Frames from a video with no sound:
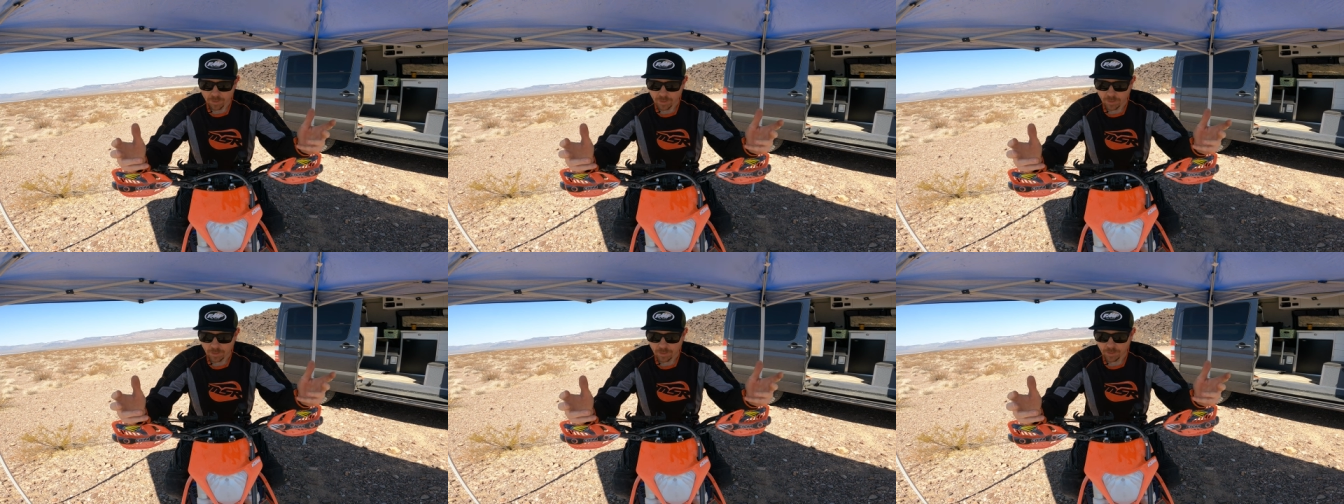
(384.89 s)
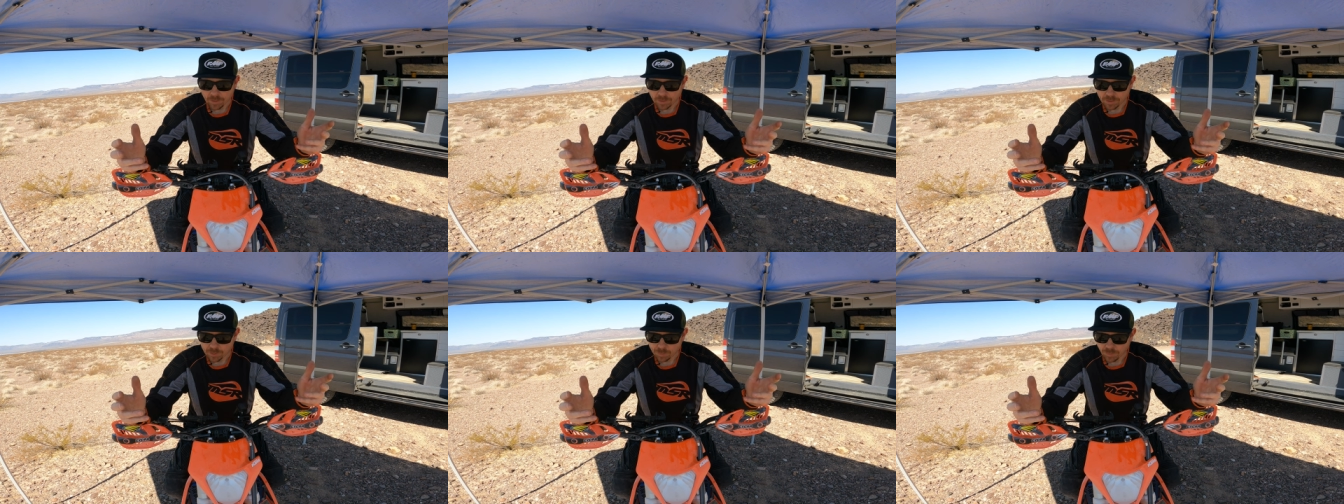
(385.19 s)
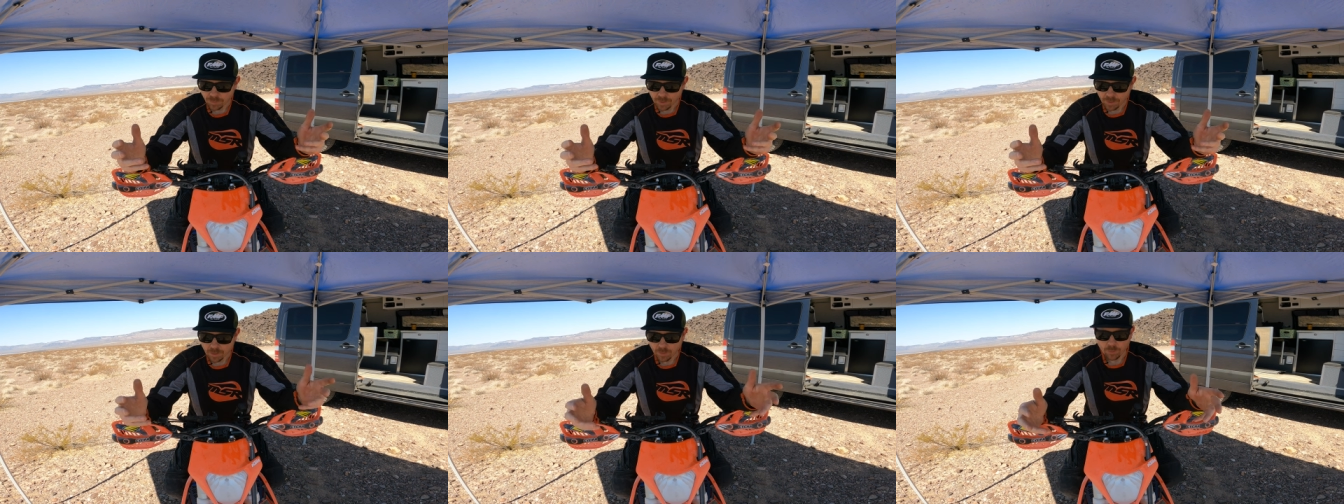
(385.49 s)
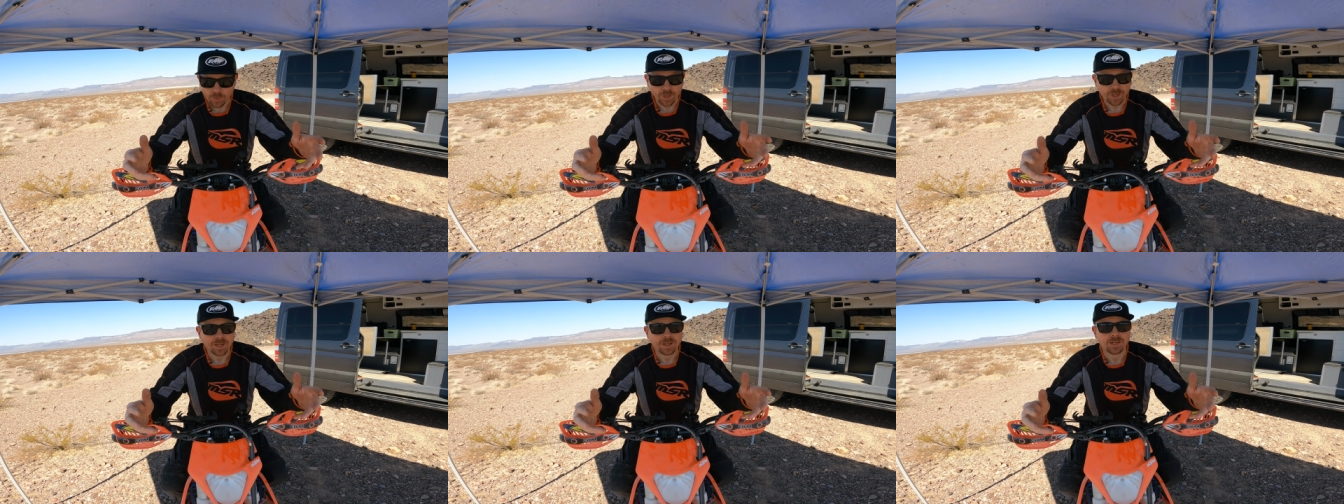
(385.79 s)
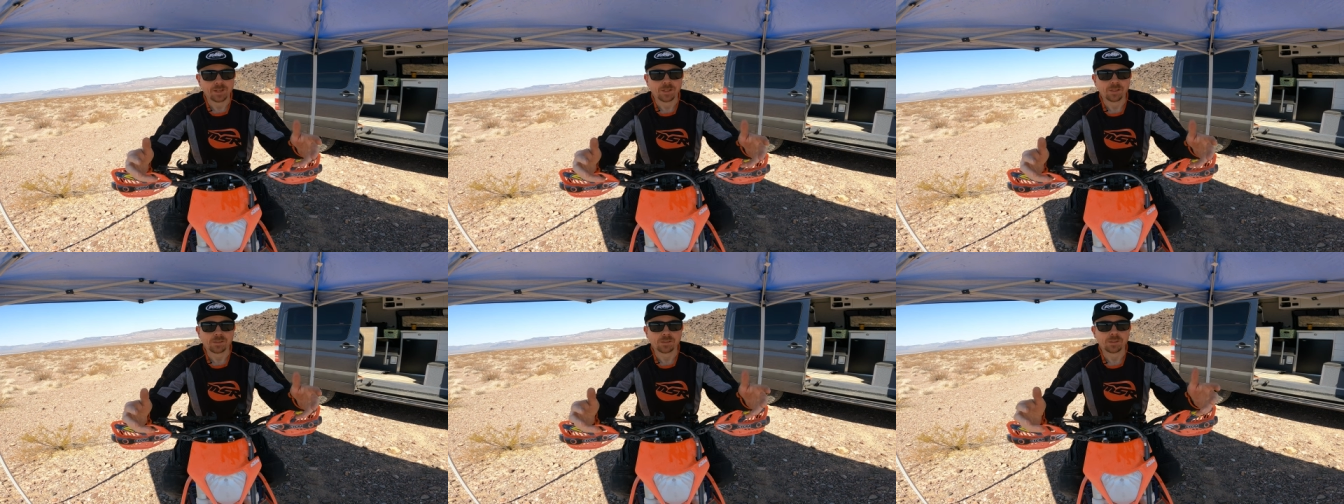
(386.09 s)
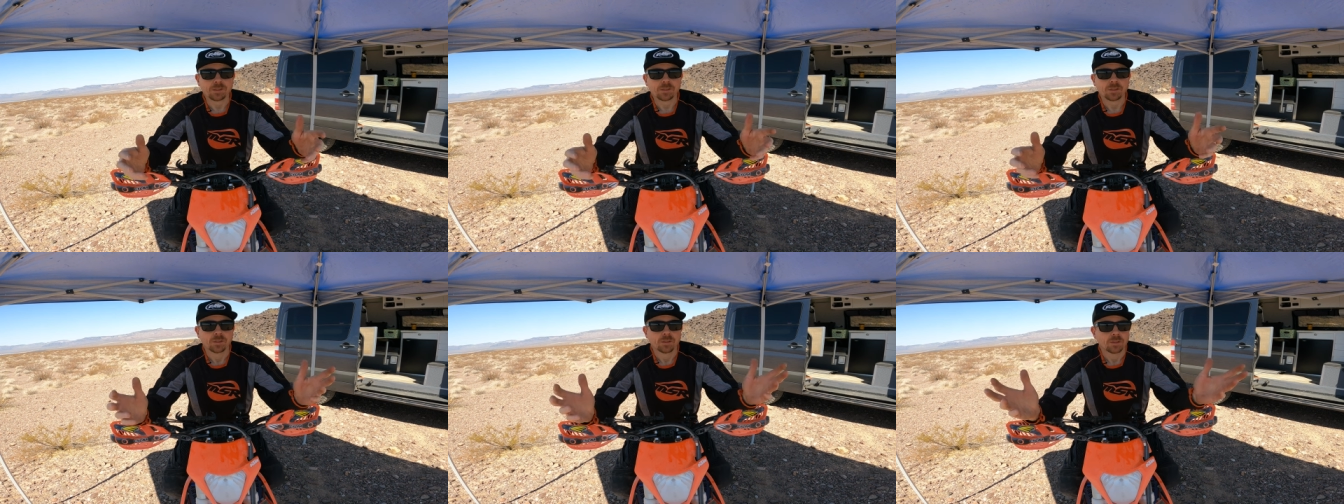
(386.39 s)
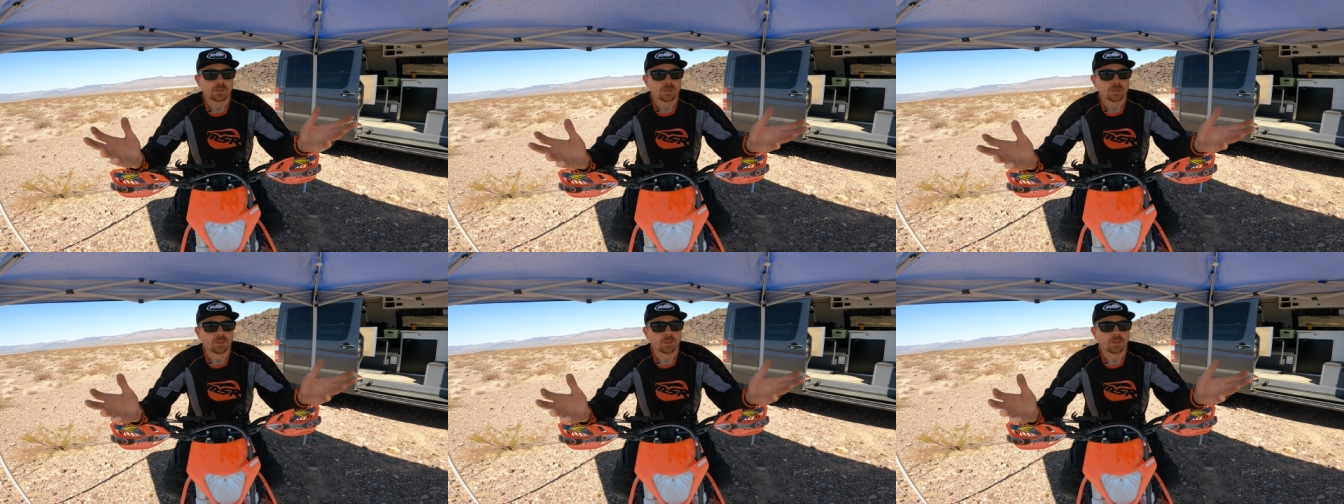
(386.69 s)
Uh, it's pretty quick and easy.
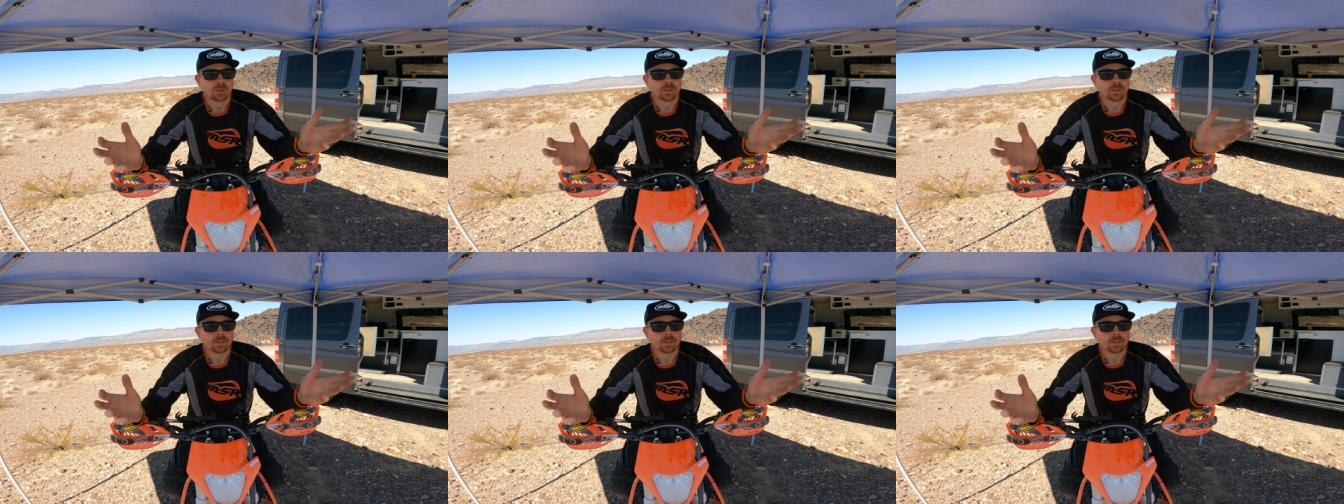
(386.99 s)
Uh,